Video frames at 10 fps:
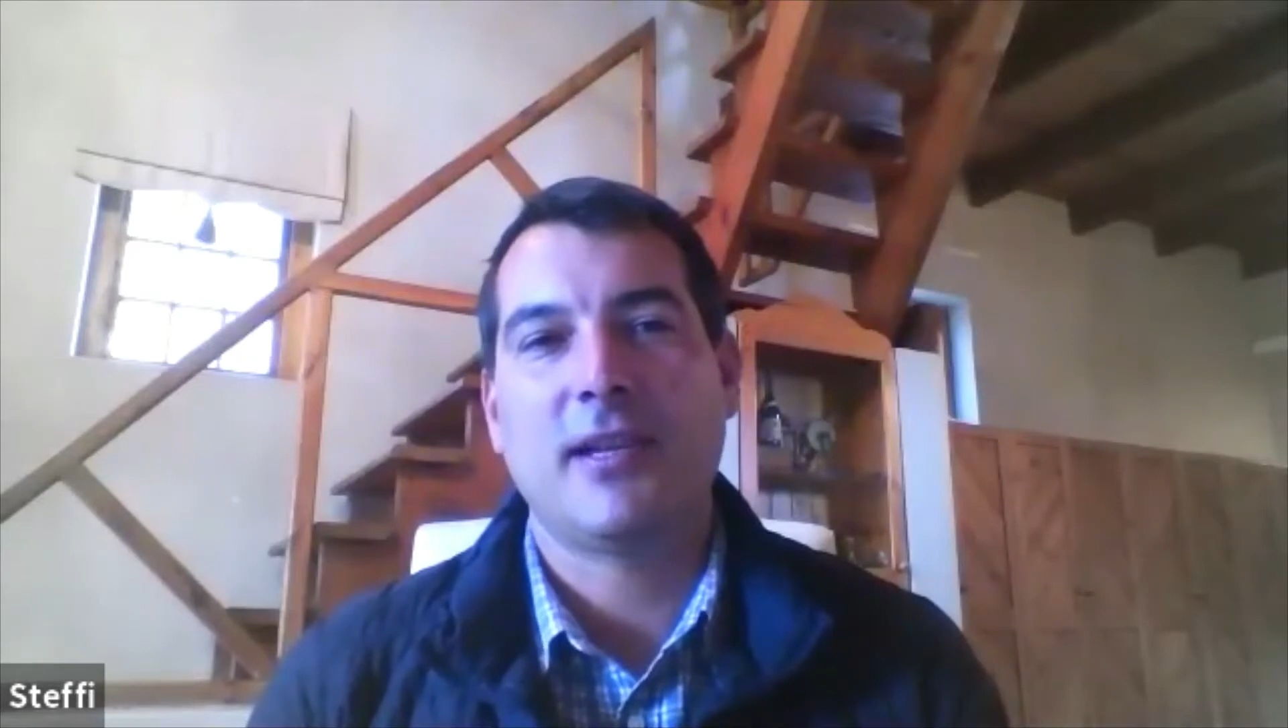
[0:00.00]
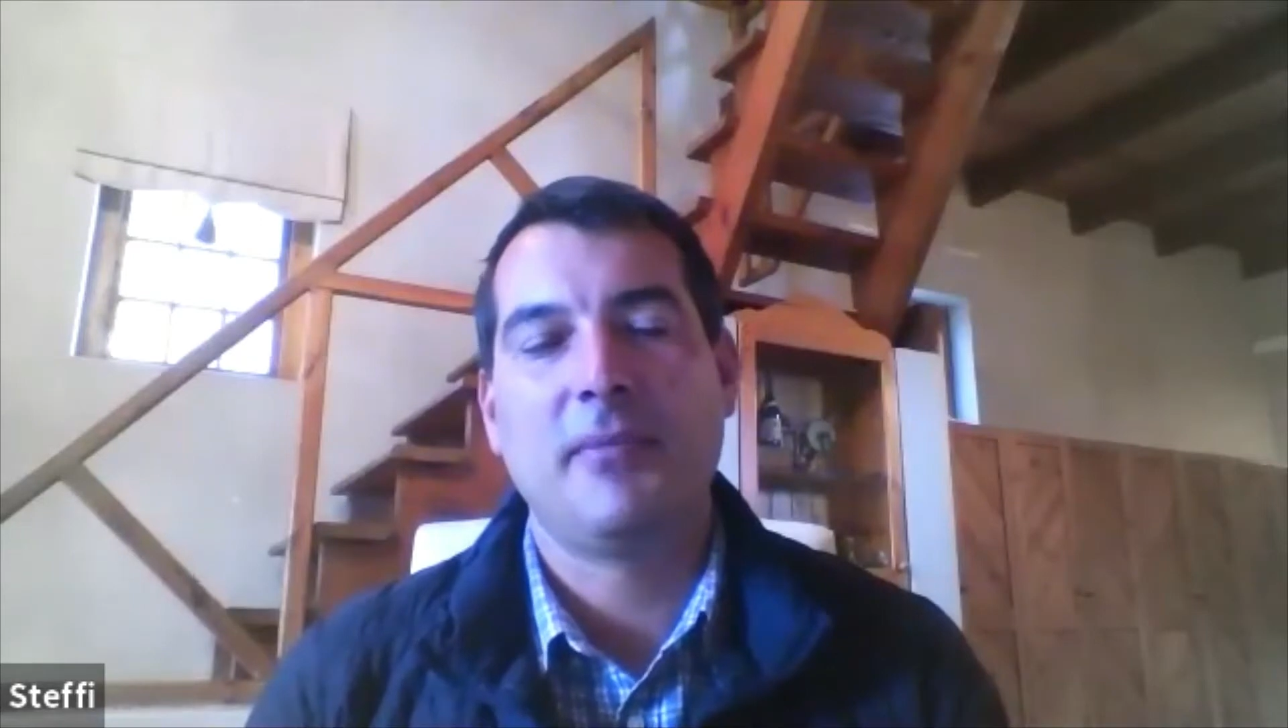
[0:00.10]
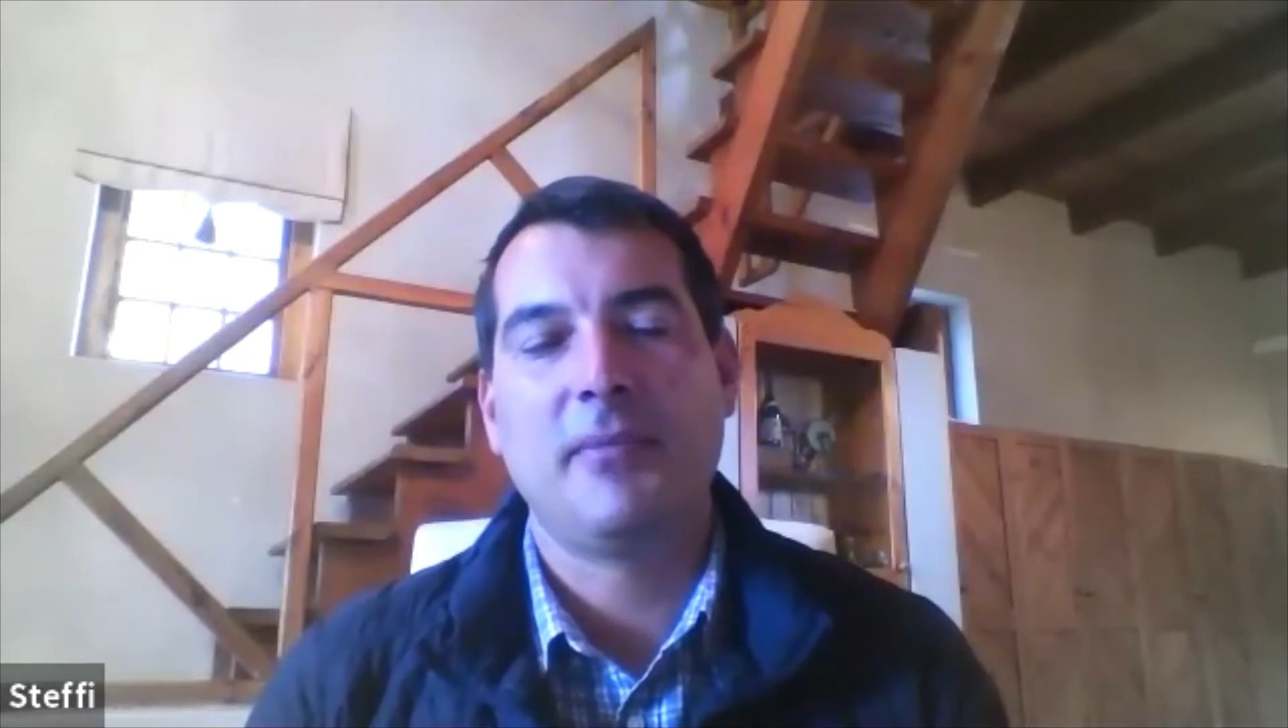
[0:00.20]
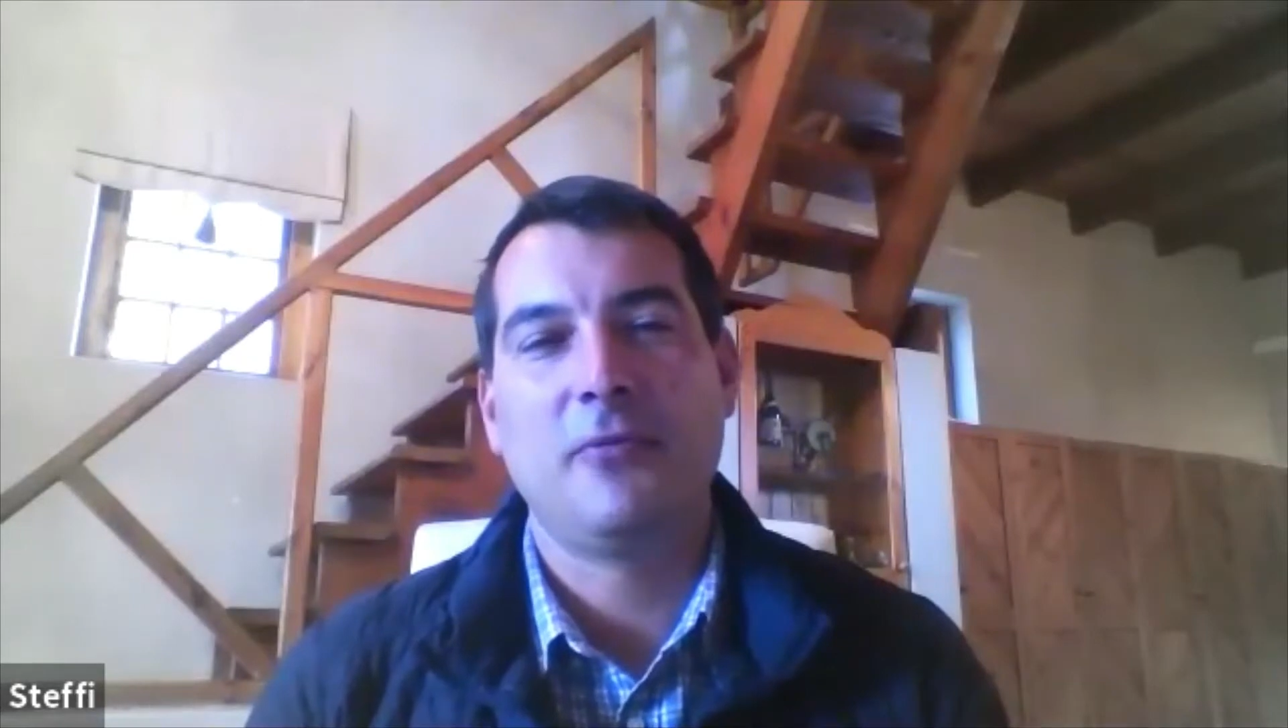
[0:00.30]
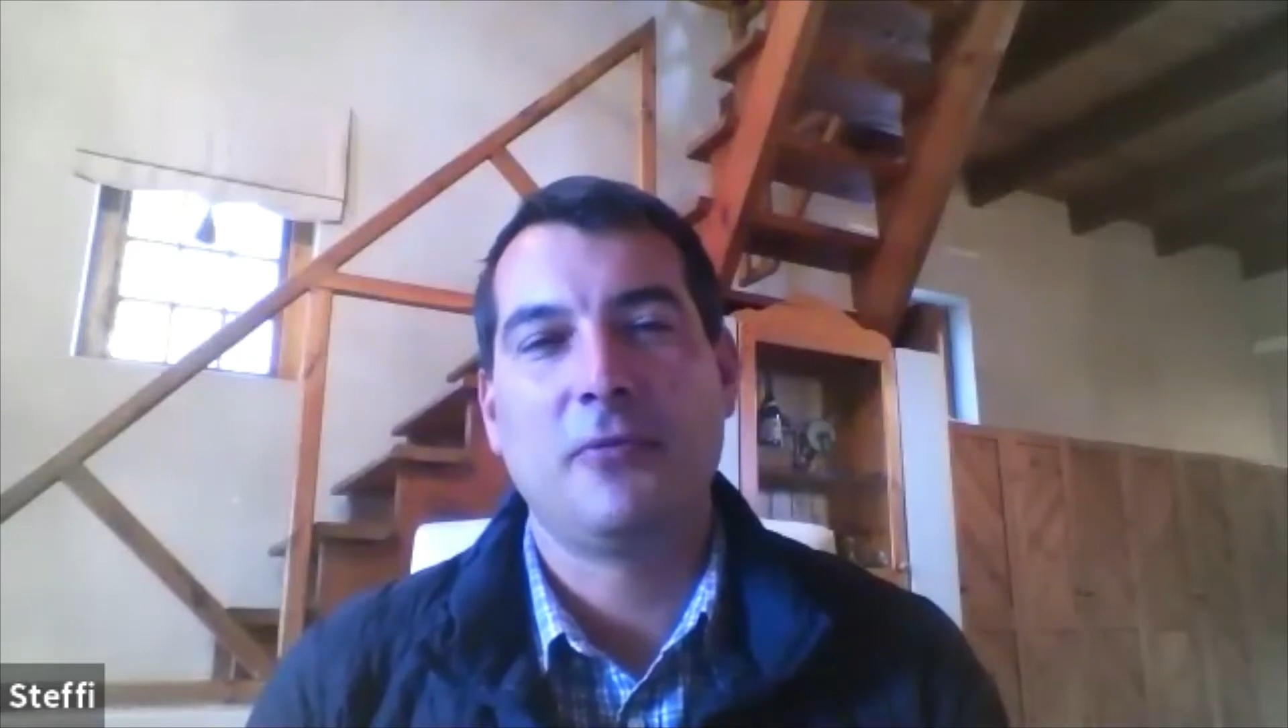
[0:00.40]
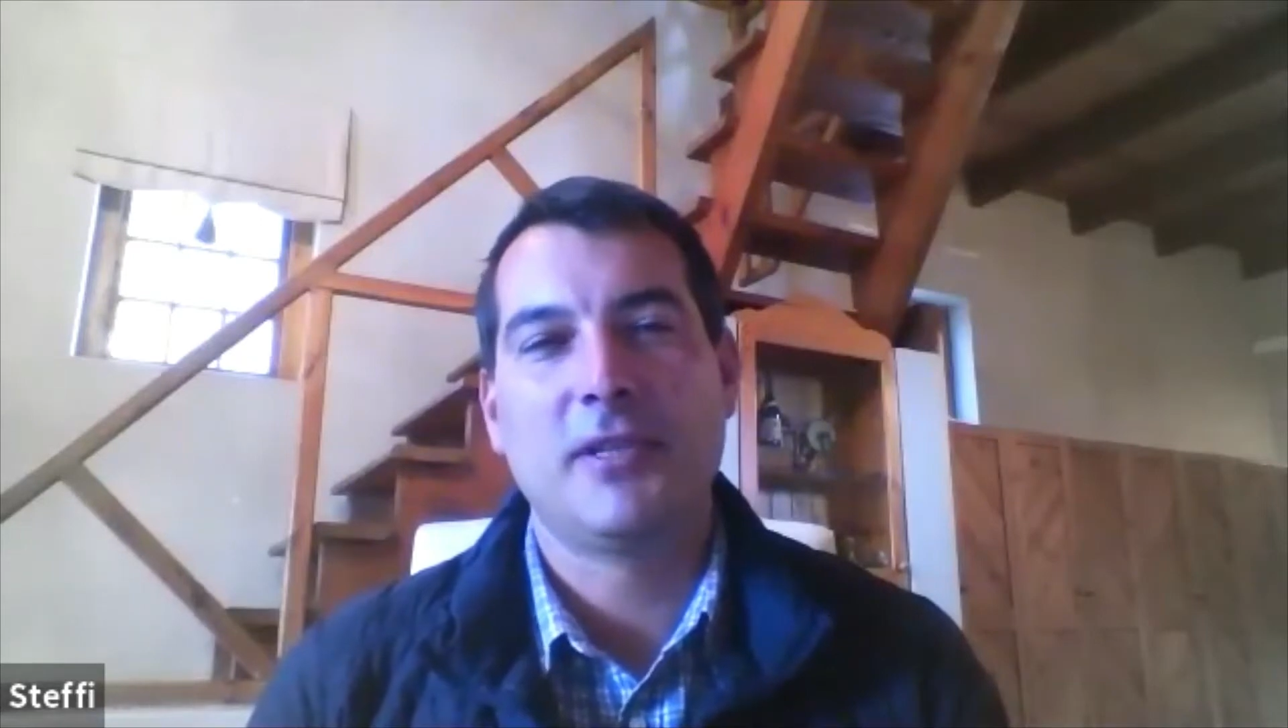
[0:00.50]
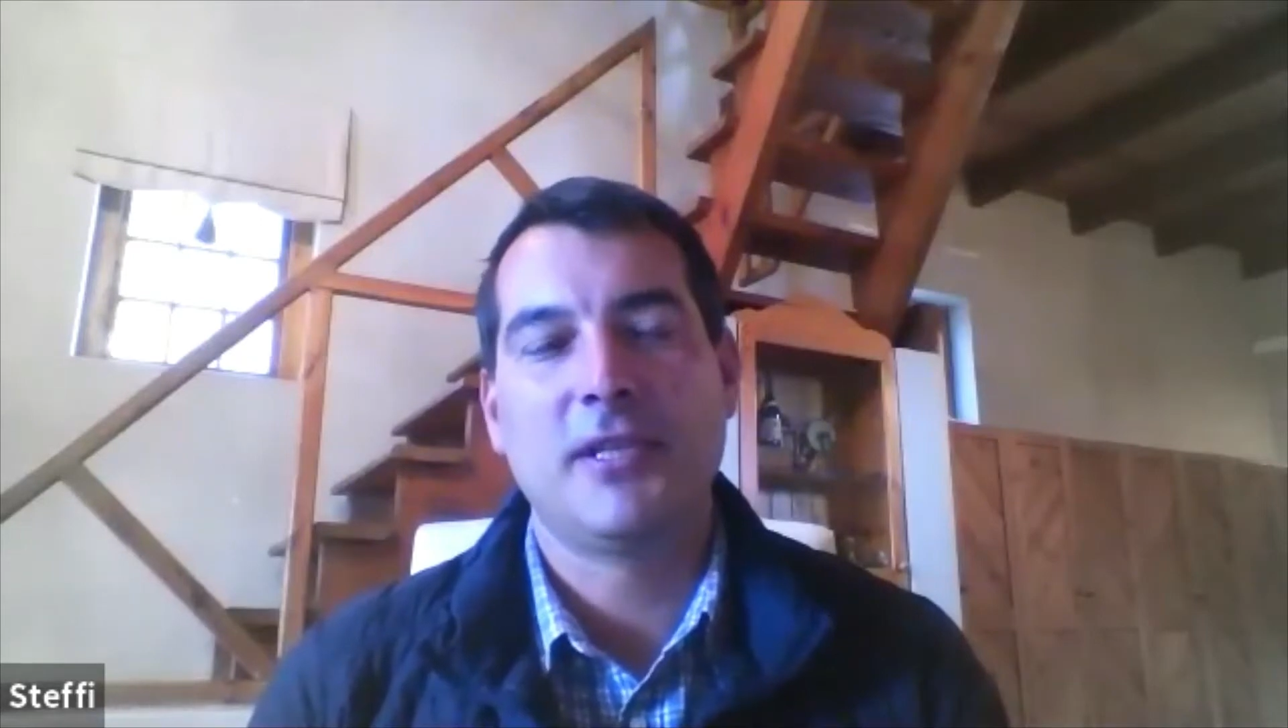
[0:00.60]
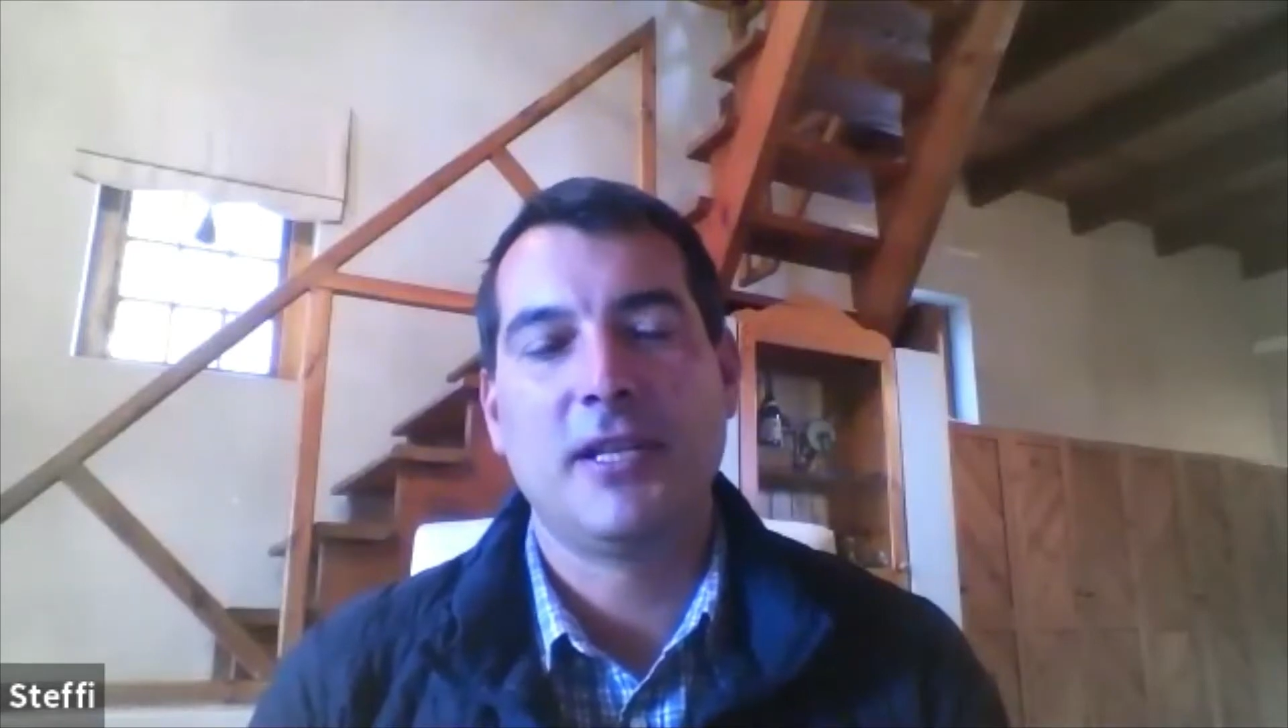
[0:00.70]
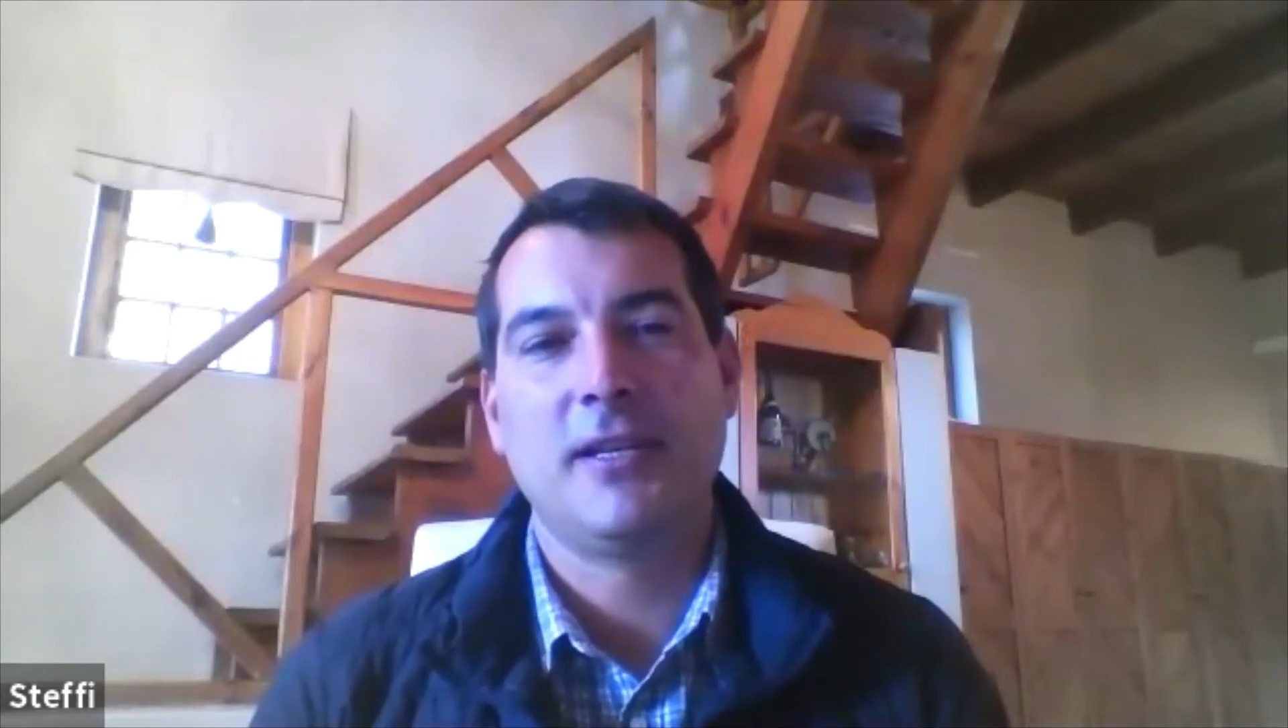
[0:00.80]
I mean, it was a